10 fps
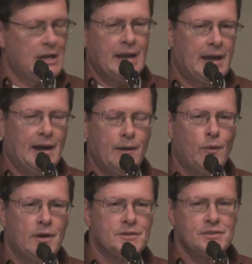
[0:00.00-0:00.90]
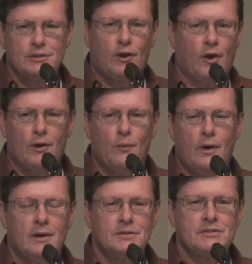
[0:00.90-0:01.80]
like I was and Carla
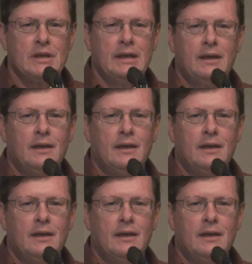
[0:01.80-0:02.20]
was.